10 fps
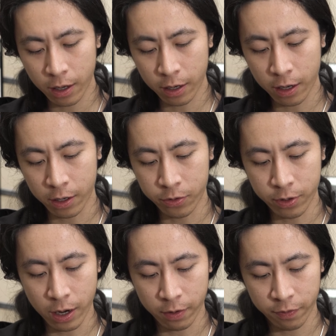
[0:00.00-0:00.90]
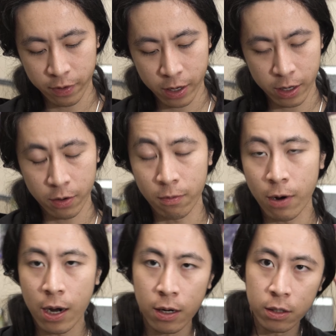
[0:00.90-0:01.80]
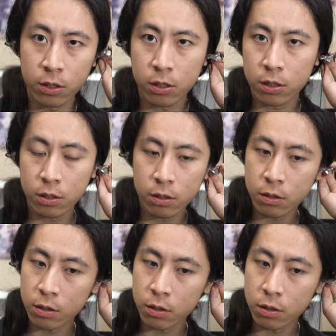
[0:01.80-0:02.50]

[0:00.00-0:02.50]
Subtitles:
And then you have a wireless